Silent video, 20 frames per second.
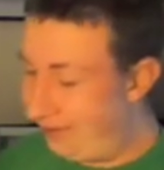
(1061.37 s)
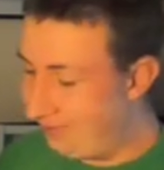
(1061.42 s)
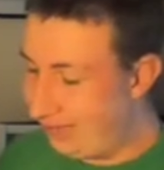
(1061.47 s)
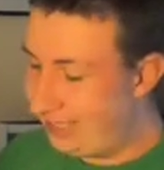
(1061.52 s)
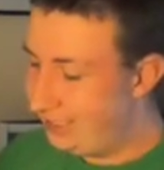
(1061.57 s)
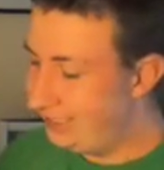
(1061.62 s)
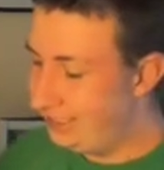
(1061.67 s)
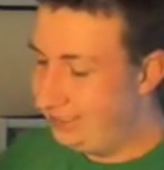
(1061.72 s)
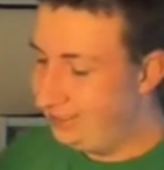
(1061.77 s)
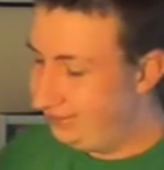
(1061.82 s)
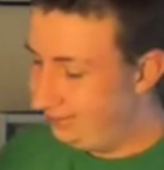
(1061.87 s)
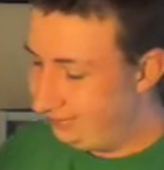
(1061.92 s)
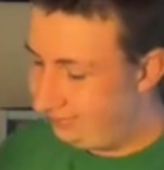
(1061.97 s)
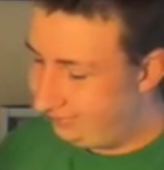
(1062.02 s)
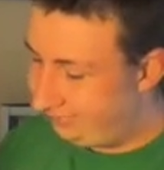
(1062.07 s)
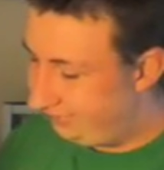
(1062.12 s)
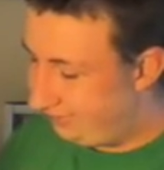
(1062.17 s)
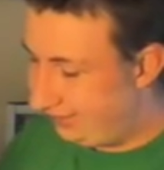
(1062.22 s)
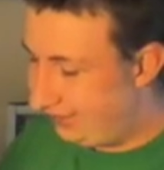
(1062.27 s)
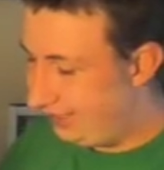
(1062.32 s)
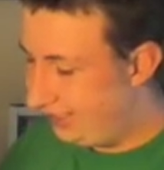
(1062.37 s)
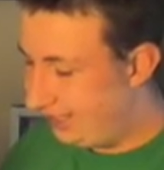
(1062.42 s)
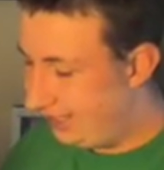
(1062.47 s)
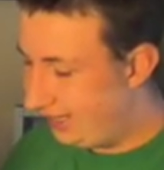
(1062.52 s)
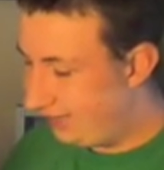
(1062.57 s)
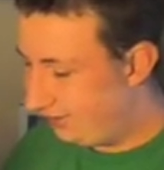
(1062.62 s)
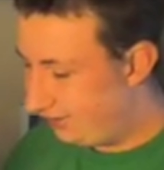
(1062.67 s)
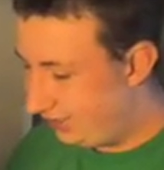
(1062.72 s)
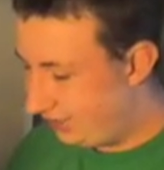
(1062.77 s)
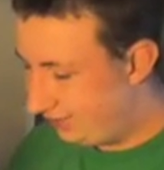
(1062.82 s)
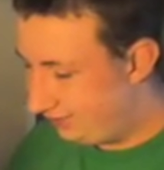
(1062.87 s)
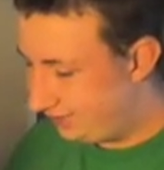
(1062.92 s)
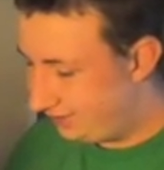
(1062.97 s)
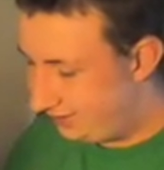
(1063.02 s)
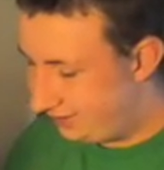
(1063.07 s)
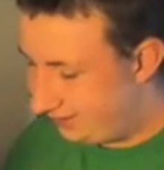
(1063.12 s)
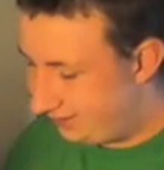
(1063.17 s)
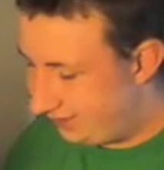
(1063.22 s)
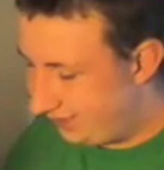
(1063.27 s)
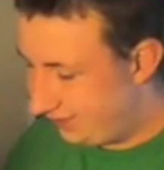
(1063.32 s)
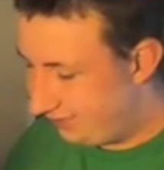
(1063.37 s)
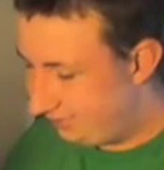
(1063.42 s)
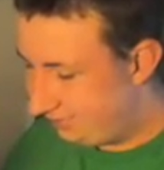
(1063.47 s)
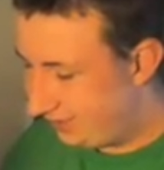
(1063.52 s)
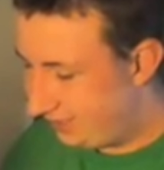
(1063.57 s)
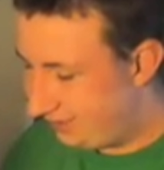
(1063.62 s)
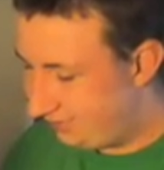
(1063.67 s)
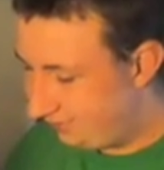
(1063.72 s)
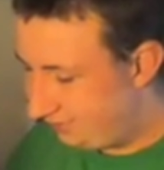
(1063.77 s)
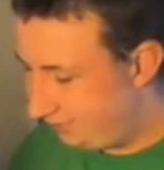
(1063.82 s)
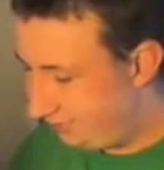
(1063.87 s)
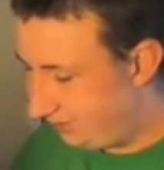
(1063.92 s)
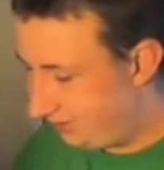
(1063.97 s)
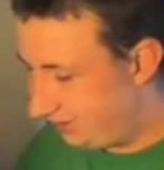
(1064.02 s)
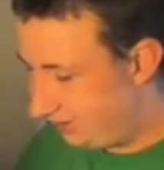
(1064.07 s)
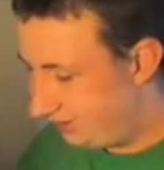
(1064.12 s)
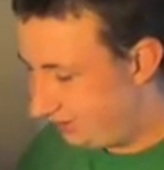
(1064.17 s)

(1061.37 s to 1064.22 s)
but I didn't. And now I'm paying for it.